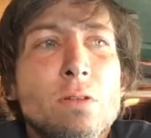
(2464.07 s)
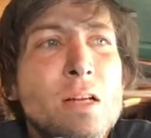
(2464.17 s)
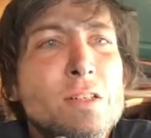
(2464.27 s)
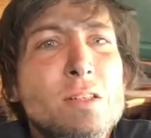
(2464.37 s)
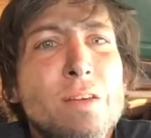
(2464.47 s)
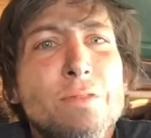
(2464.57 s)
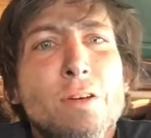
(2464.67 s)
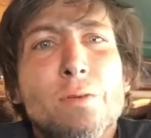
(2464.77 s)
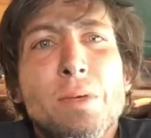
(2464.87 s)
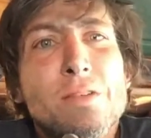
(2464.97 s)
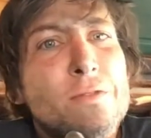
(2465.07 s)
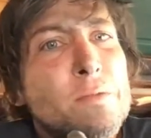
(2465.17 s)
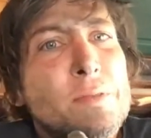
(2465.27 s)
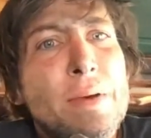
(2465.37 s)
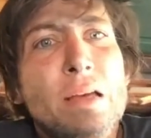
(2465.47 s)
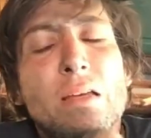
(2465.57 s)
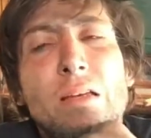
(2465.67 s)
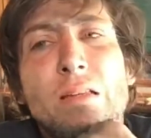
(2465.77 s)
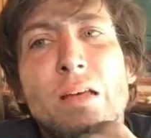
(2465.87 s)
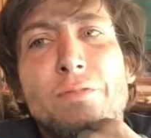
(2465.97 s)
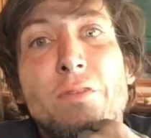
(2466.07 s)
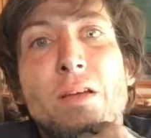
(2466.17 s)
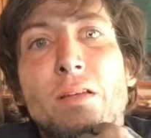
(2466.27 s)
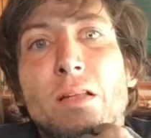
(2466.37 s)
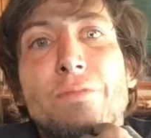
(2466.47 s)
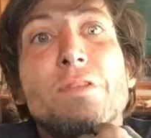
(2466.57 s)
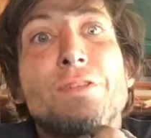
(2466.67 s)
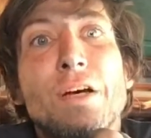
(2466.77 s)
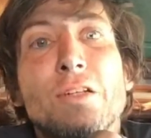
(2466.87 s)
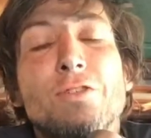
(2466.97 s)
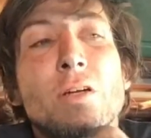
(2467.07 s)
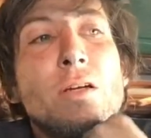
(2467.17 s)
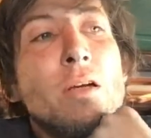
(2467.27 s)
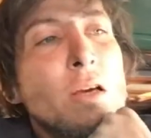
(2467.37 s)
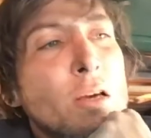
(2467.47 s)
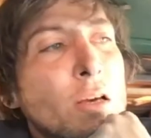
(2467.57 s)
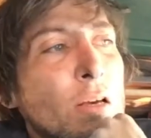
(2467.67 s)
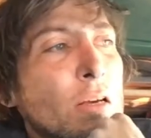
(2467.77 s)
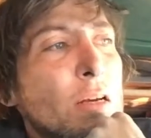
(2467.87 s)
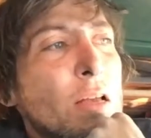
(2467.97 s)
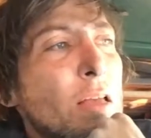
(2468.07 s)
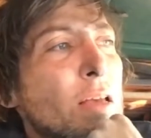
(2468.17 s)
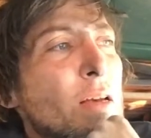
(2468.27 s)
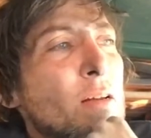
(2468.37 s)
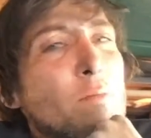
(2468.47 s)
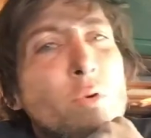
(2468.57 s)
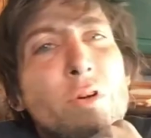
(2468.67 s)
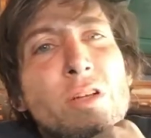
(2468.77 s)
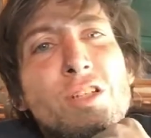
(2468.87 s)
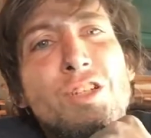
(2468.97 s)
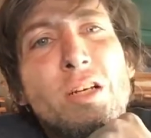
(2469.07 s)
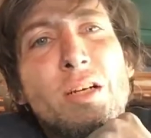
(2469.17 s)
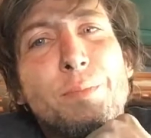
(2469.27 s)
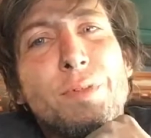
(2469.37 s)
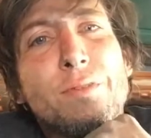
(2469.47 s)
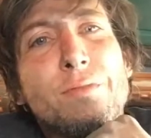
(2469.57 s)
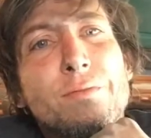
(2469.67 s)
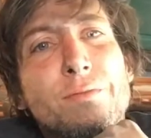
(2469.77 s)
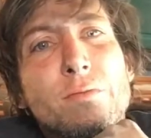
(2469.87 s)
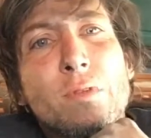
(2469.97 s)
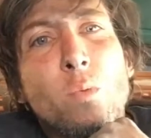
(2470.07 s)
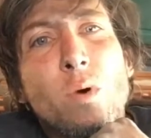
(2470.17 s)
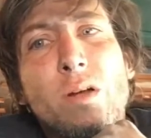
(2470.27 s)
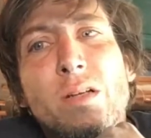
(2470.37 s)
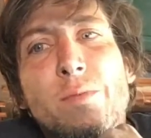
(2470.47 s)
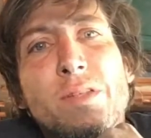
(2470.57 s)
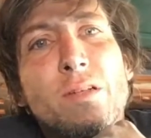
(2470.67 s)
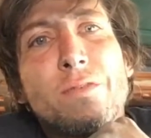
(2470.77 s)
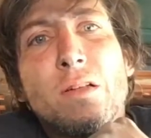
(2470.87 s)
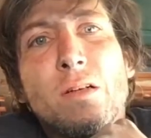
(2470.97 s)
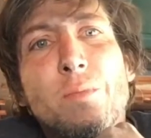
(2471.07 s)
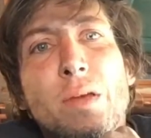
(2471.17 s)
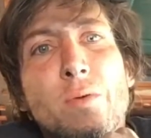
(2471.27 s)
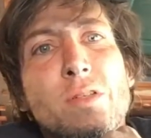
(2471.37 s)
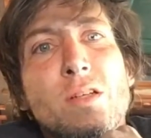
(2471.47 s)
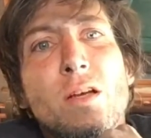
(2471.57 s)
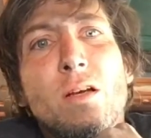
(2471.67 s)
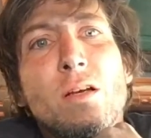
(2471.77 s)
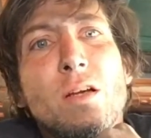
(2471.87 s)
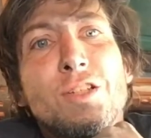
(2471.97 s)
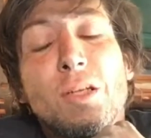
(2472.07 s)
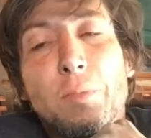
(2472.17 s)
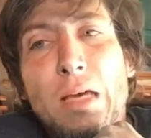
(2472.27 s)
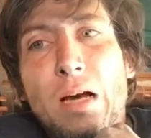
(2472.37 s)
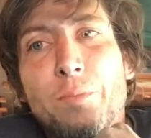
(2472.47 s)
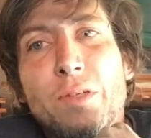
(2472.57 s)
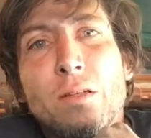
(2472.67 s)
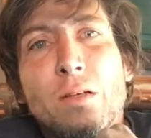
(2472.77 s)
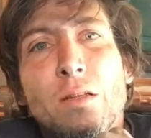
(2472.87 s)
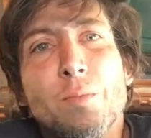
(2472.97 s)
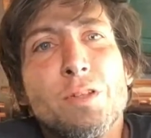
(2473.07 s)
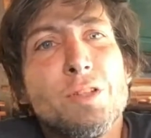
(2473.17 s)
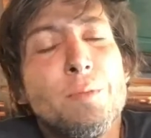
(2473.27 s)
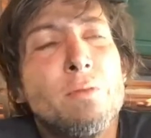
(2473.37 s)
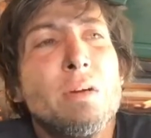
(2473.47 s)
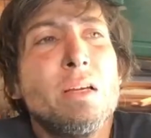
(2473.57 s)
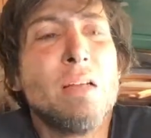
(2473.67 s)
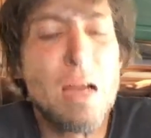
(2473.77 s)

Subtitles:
Not just left home, he's from Spain. He left his country and boarded a ship. Worked himself clear up. He was a ship captain in the Merchant Marine.